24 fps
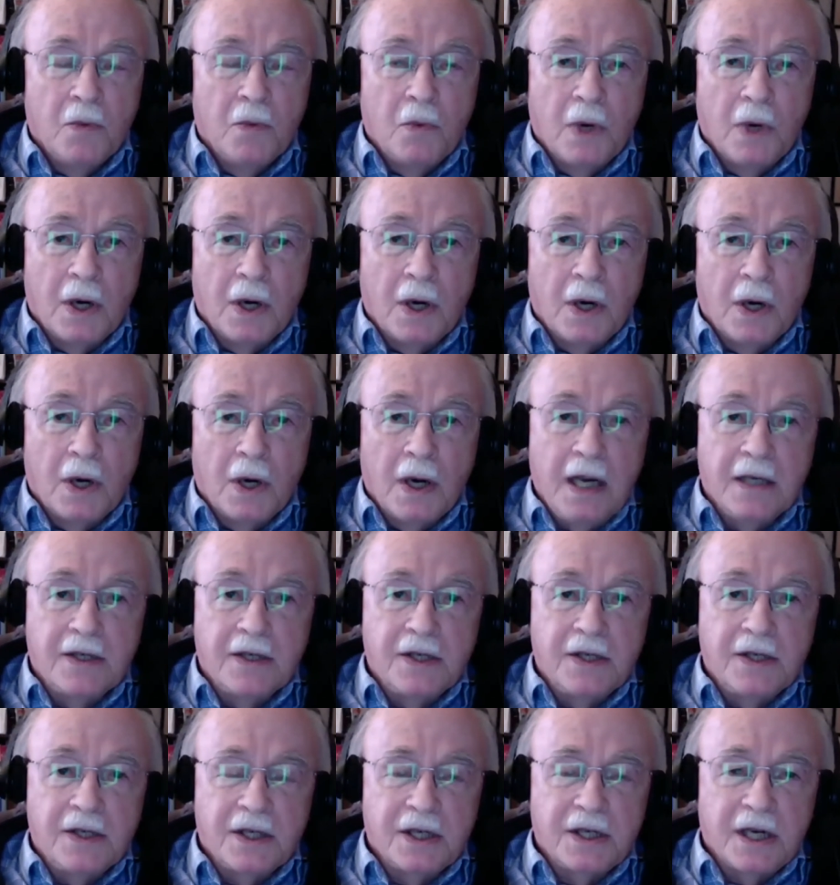where he
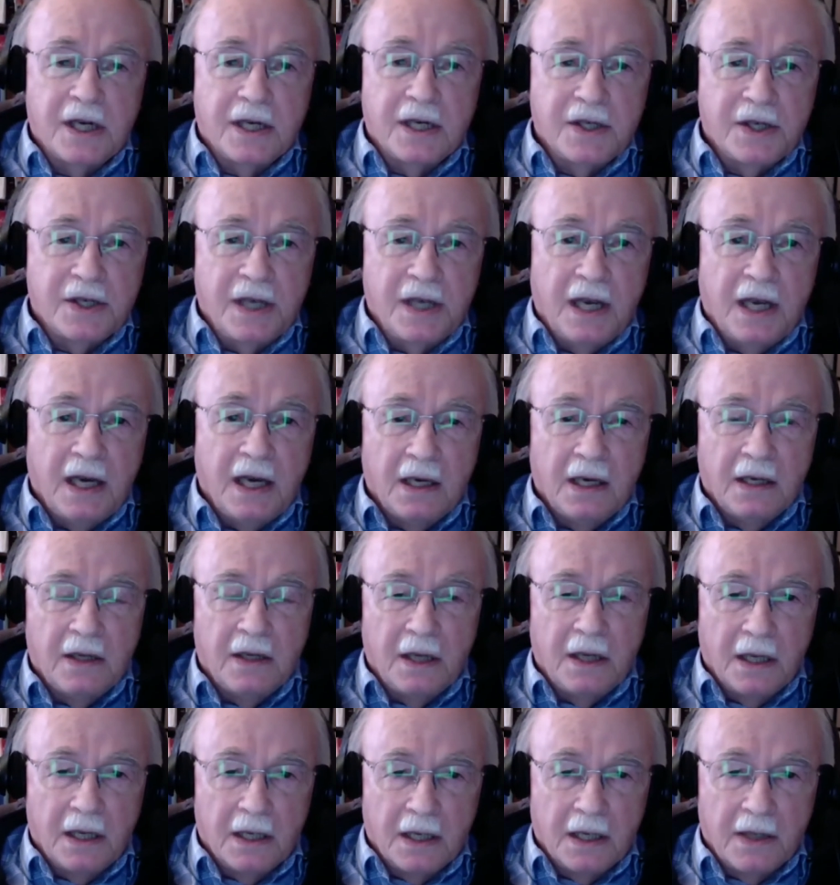is discussing
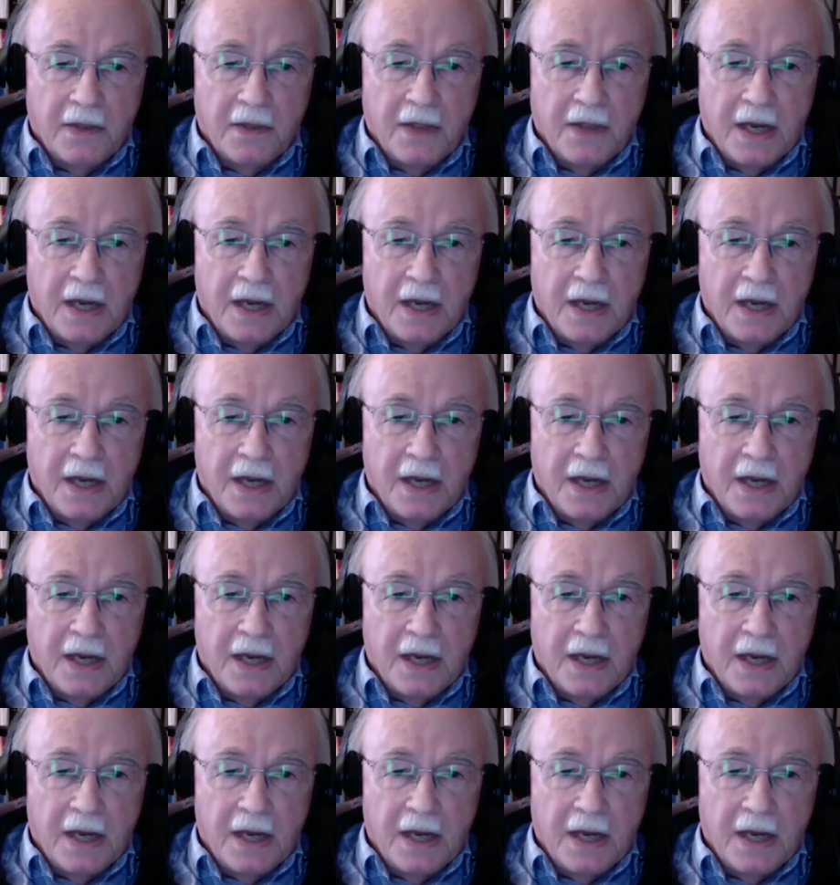uh,